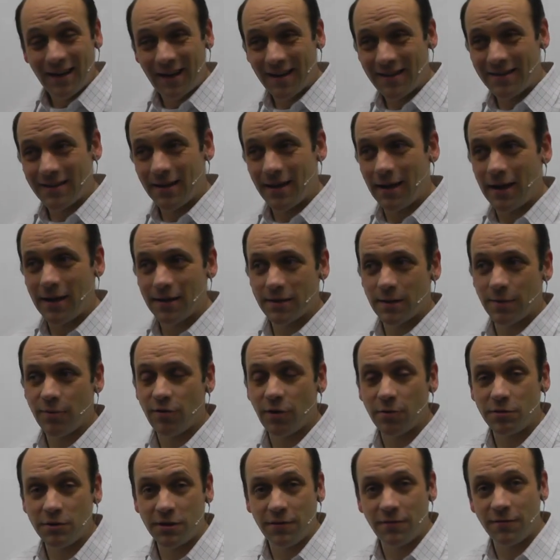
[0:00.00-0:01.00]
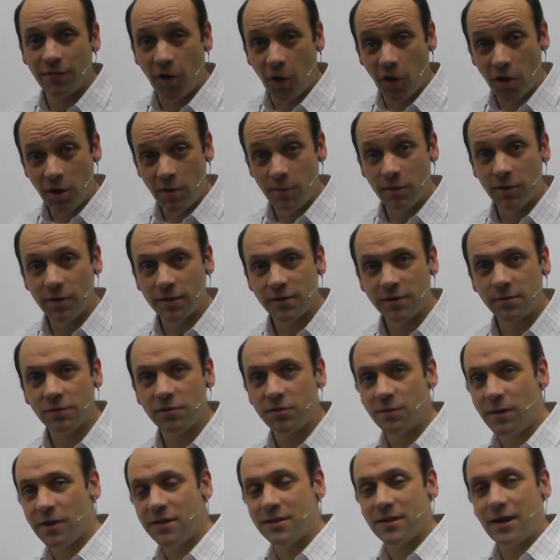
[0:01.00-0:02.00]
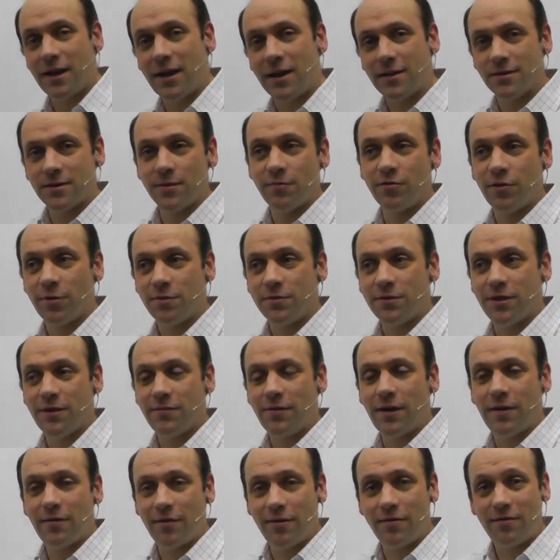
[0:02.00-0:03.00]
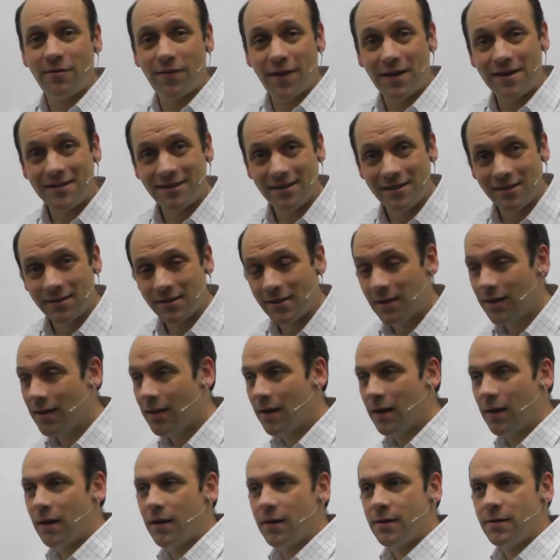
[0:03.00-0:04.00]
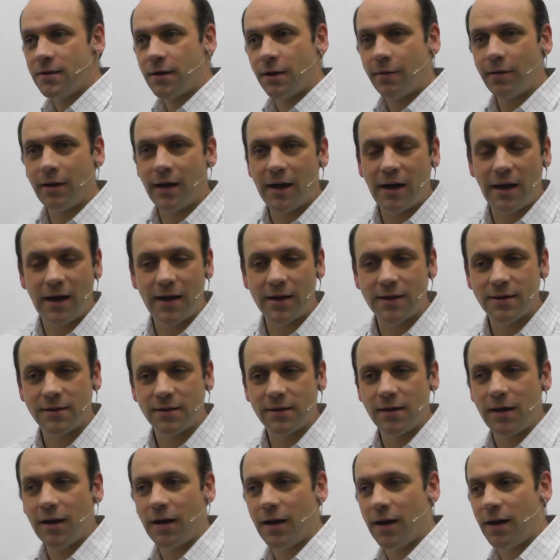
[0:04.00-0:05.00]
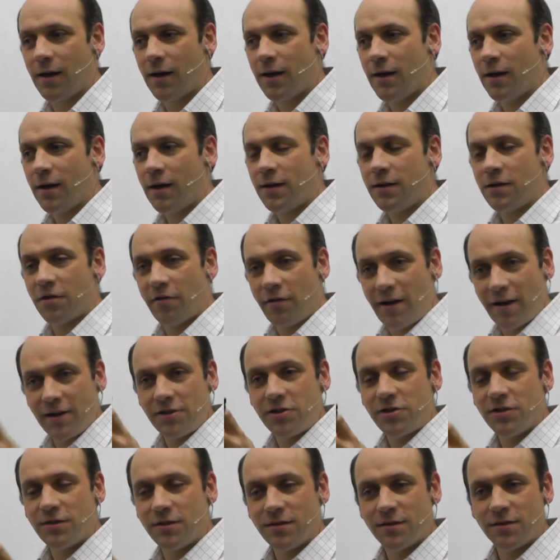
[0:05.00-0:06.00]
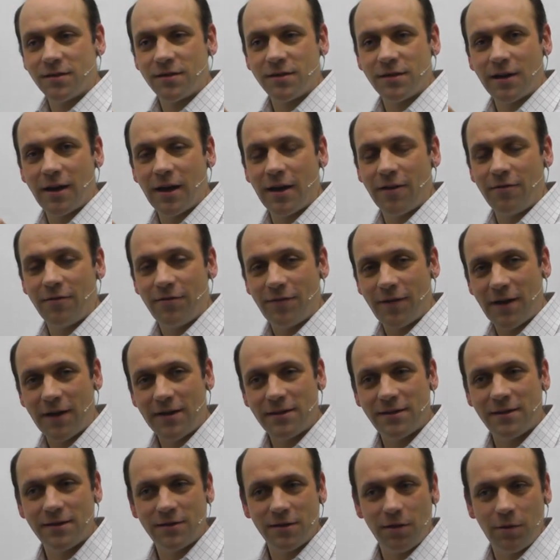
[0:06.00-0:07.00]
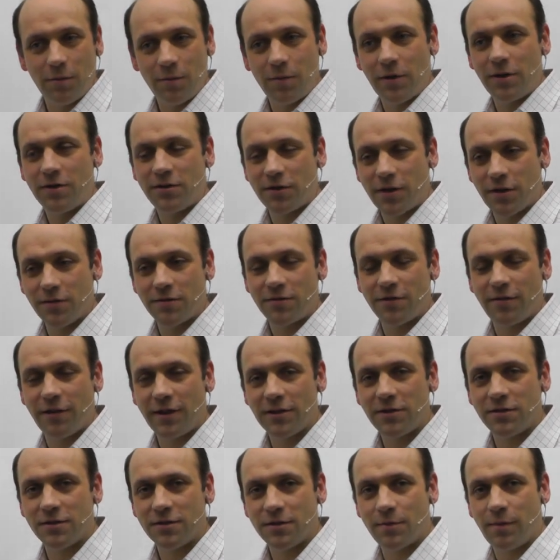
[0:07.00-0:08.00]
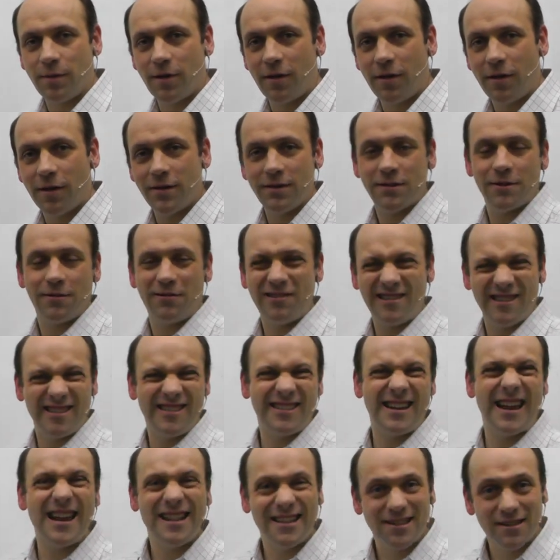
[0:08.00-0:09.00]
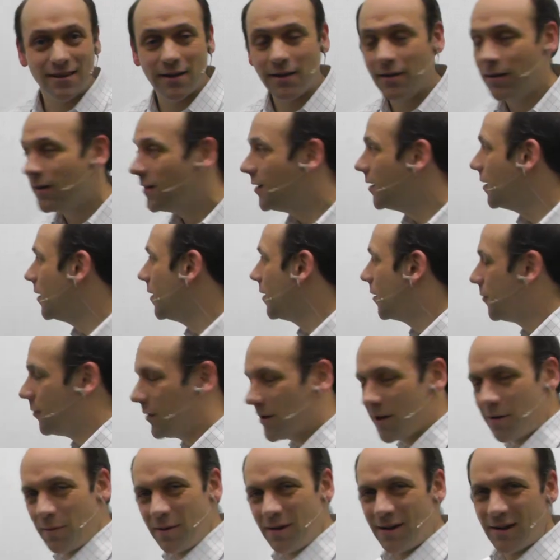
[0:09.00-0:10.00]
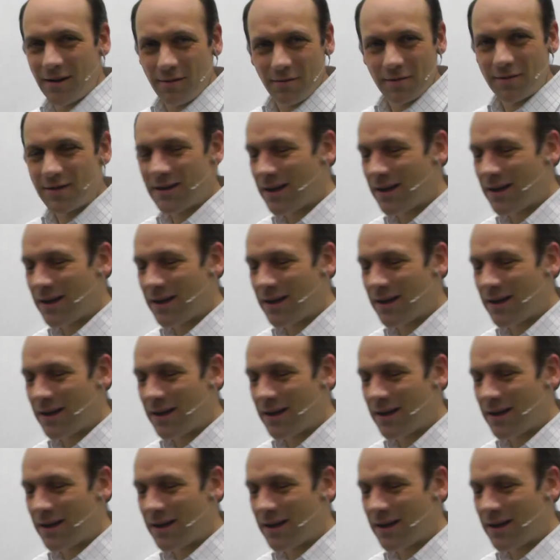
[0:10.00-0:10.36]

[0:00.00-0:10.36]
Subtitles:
It still has the property of voluminous, which means it has the property of having faces. So it has directions and faces on which those directions apply, so it's a tensor. We're going to be dealing with